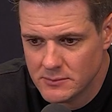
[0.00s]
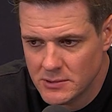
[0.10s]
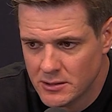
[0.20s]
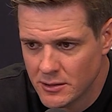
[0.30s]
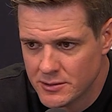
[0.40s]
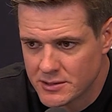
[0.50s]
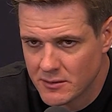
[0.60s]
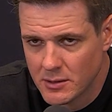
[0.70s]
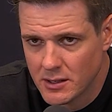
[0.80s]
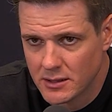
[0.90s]
you just give
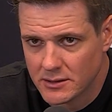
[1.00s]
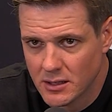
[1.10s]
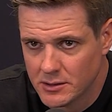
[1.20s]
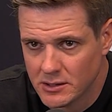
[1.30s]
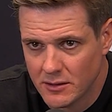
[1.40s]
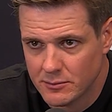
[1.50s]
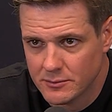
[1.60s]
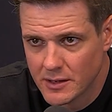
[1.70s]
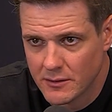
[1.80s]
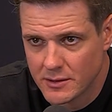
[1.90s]
him a hug, tell him you love
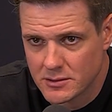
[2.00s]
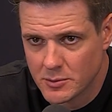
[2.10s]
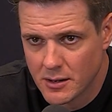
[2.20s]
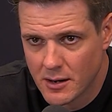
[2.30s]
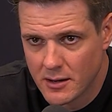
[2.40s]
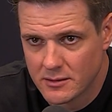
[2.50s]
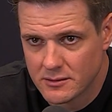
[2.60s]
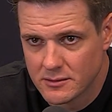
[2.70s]
him, everything's going to be all right.